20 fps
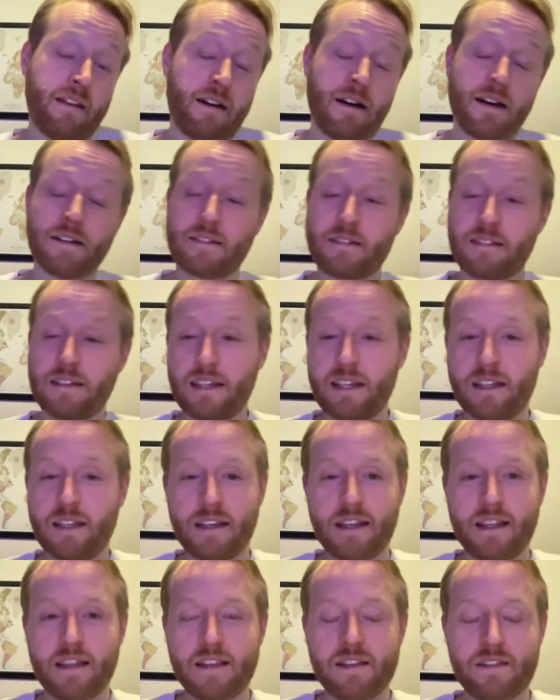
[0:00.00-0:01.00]
honestly,
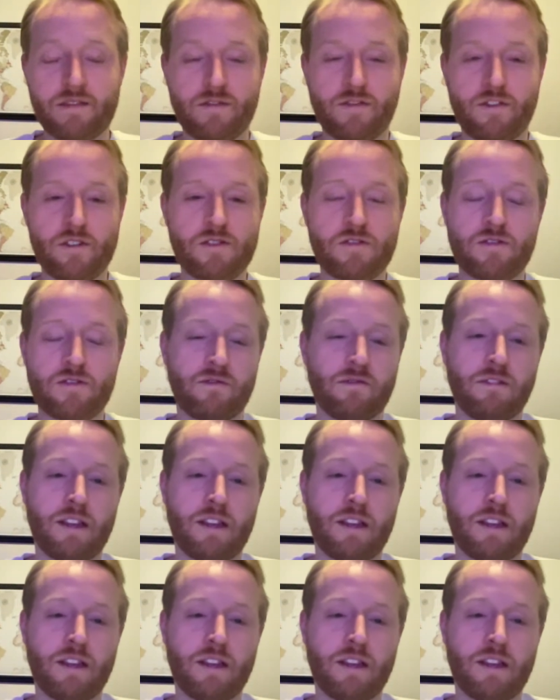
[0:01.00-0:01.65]
in this first